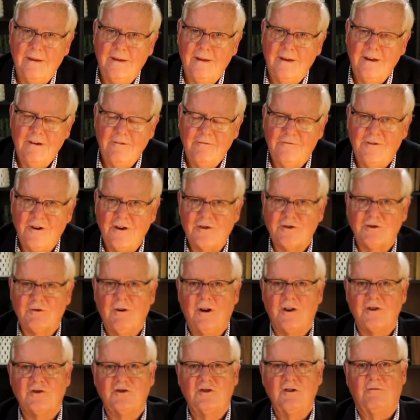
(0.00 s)
First
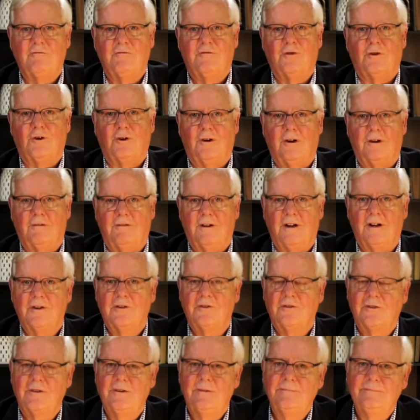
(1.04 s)
question for all of
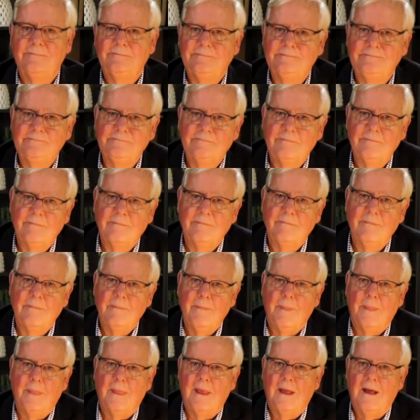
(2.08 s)
us
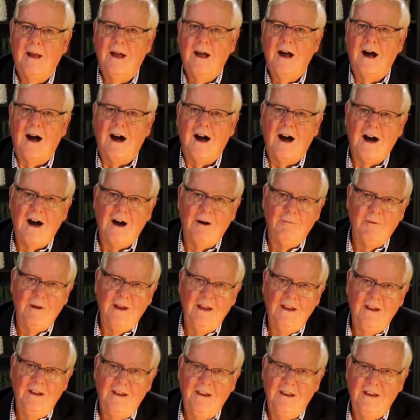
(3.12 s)
Are
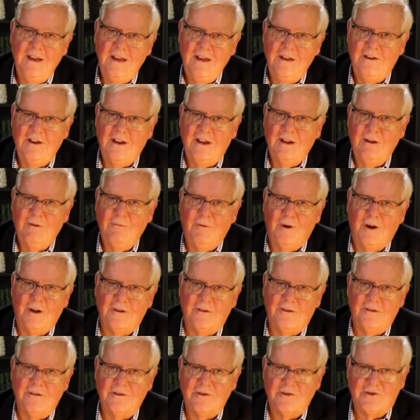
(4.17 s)
we leading
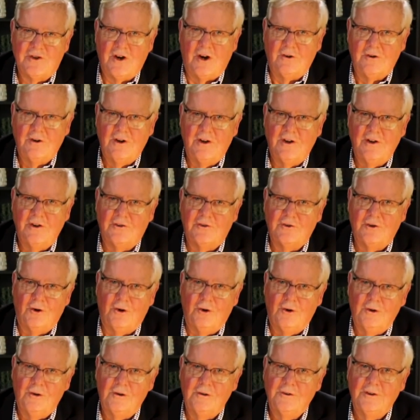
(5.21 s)
what Socrates
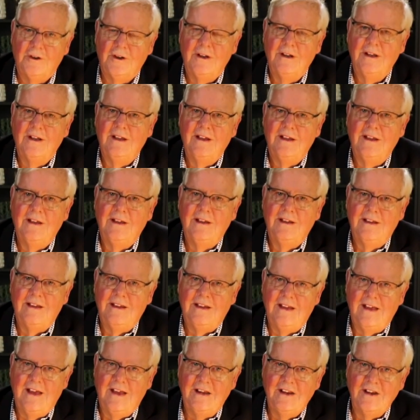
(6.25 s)
called
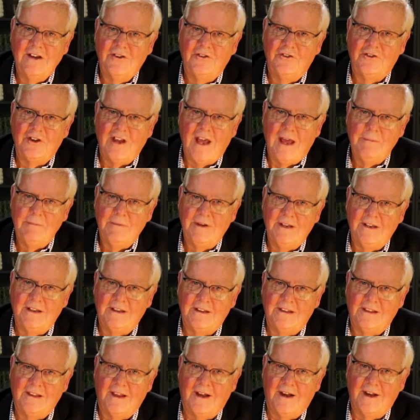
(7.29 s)
an
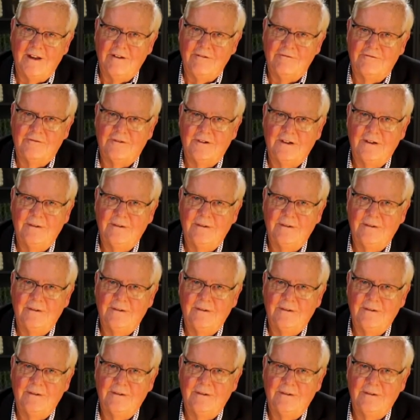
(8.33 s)
examined life?